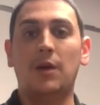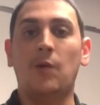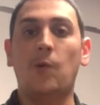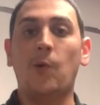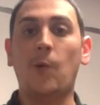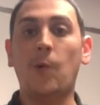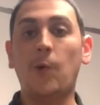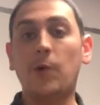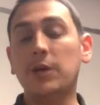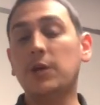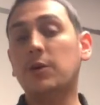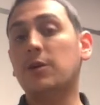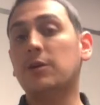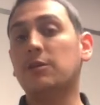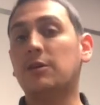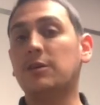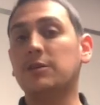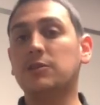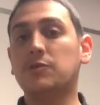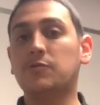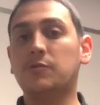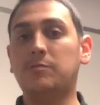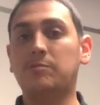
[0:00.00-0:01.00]
Or you can
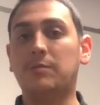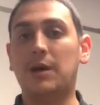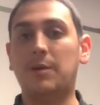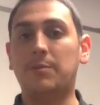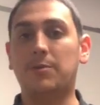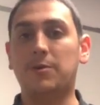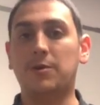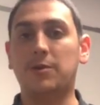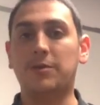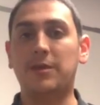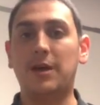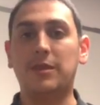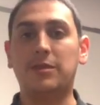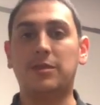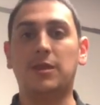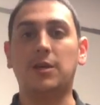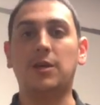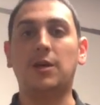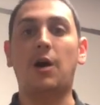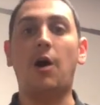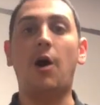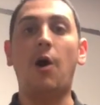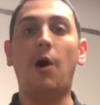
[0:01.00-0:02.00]
also remember that
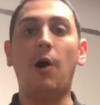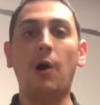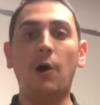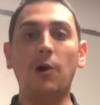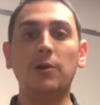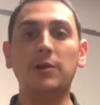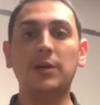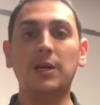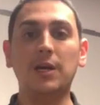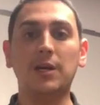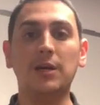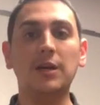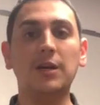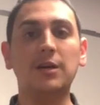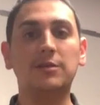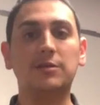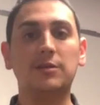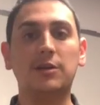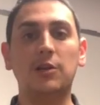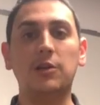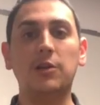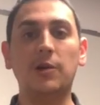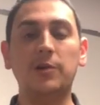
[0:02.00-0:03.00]
the ulna is
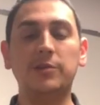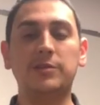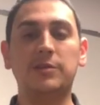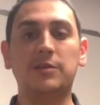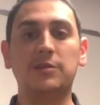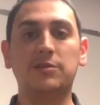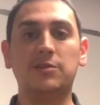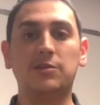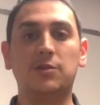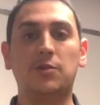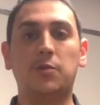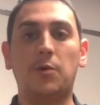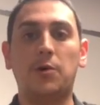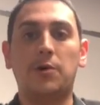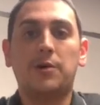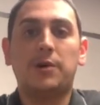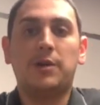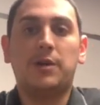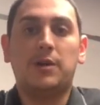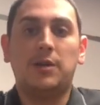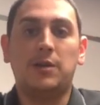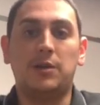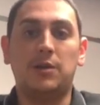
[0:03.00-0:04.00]
closest
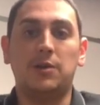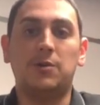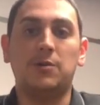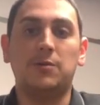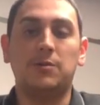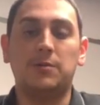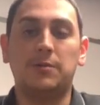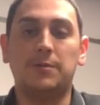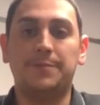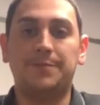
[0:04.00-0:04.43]
toward you.